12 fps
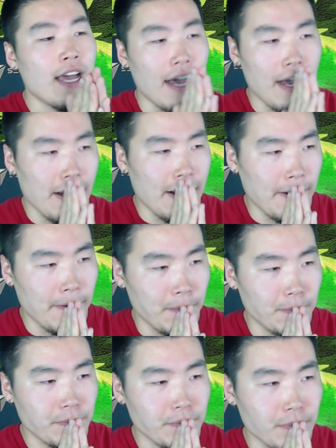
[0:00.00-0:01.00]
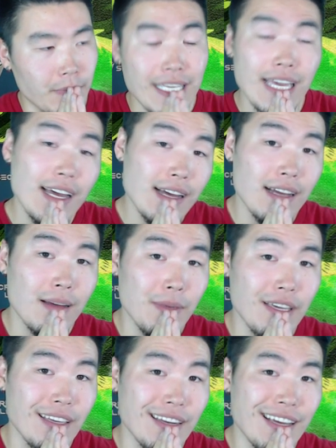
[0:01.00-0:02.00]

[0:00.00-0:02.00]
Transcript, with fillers: Um, but yeah, I mean.